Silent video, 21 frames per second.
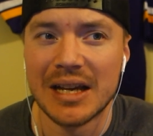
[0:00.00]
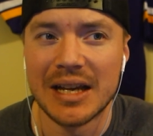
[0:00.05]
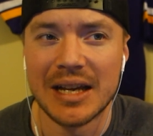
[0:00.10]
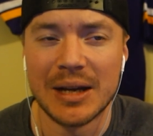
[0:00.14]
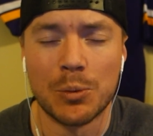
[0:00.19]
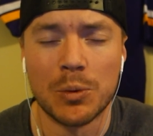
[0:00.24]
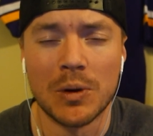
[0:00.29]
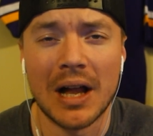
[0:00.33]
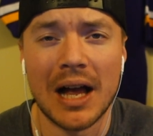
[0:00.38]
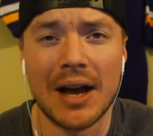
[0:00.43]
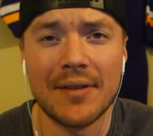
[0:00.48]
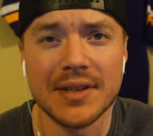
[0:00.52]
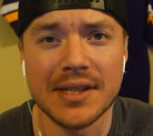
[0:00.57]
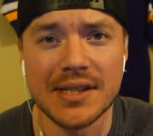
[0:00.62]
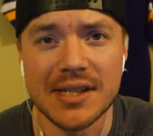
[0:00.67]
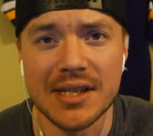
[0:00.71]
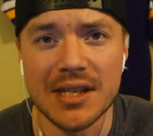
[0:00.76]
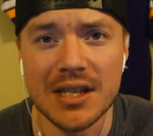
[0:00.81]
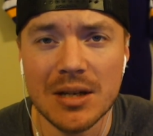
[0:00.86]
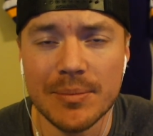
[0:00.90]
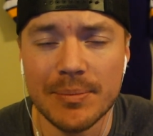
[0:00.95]
We'll have to
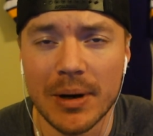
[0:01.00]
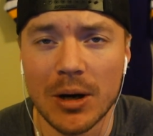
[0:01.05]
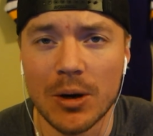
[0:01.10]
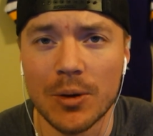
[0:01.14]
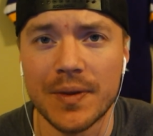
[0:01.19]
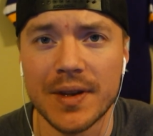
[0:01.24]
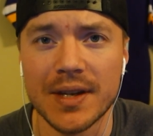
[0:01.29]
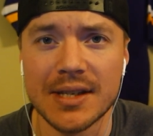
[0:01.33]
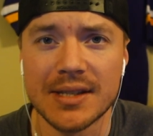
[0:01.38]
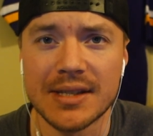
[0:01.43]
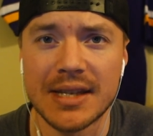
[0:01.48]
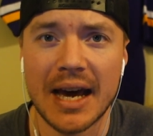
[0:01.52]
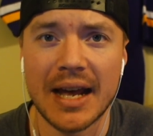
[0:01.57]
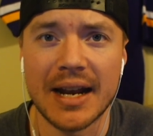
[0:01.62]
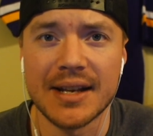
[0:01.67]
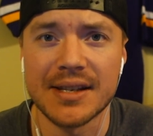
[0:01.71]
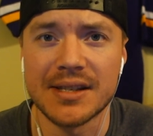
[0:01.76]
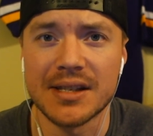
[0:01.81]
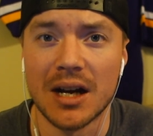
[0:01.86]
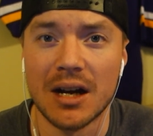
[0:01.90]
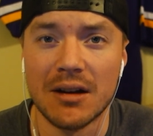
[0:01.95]
see about the
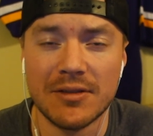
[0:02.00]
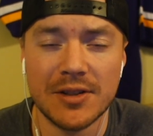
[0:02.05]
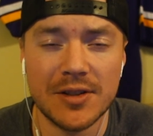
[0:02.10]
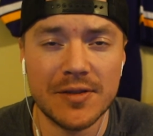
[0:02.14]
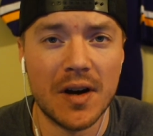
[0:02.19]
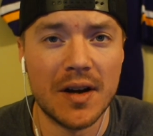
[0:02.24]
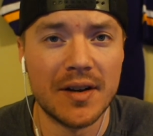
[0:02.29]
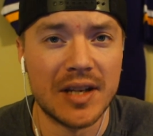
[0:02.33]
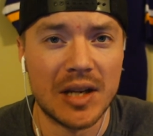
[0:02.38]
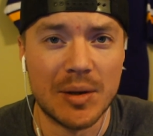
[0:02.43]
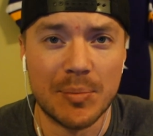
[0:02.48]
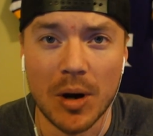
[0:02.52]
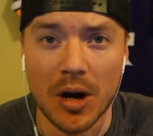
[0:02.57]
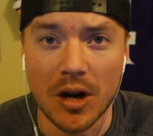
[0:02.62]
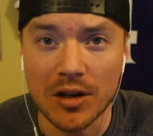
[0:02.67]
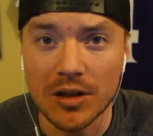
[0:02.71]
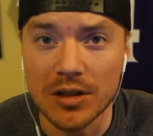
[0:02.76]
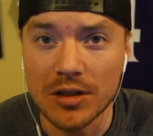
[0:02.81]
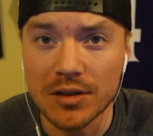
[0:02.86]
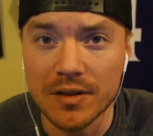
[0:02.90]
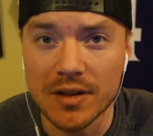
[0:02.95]
status of Devontae
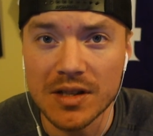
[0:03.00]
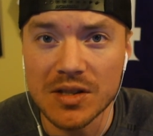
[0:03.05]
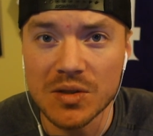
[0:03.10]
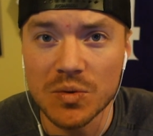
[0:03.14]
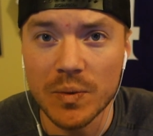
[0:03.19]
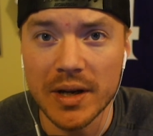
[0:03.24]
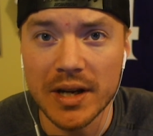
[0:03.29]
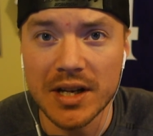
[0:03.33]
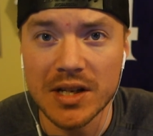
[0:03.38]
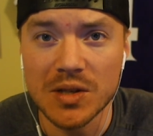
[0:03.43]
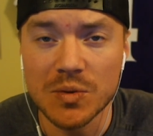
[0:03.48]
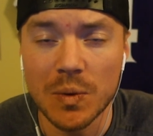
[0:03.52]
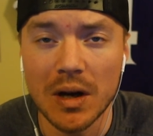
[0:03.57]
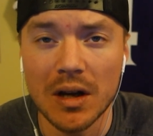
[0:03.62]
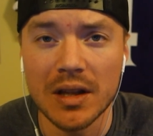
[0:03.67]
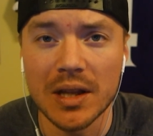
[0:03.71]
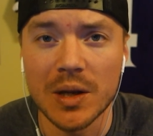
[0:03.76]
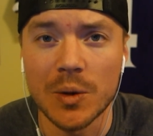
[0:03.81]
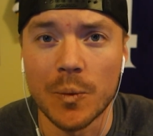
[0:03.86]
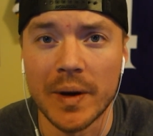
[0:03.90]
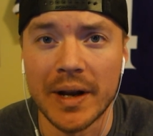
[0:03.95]
Parker this week as
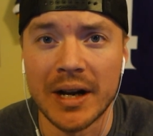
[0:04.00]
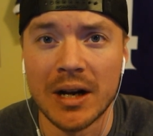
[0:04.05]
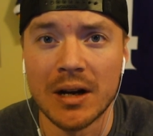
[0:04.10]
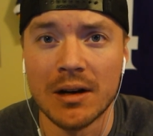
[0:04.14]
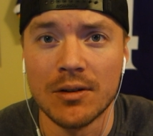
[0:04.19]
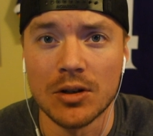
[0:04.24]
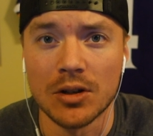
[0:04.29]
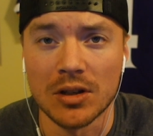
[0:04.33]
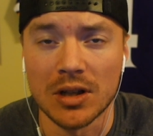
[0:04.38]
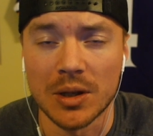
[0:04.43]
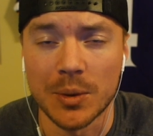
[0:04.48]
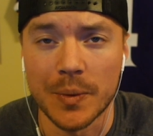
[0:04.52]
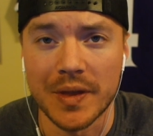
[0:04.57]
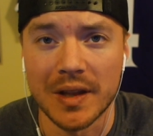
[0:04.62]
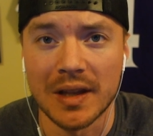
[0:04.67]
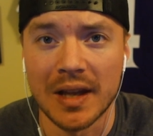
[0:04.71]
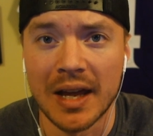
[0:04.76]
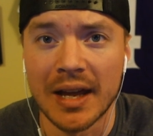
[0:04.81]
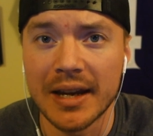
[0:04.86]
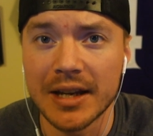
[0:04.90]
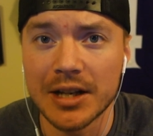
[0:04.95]
well. He went out early with a
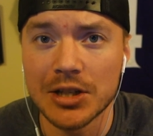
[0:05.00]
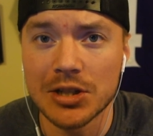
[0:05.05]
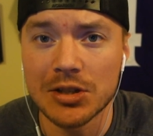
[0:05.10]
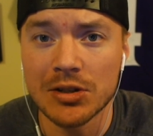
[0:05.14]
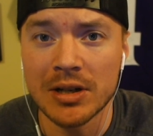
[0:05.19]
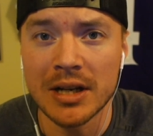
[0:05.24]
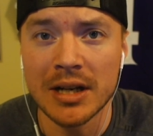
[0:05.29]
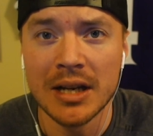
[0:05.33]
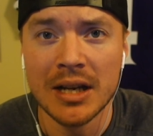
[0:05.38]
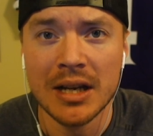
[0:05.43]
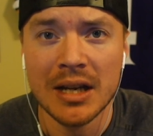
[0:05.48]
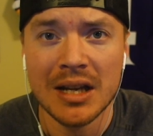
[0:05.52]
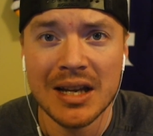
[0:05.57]
leg injury.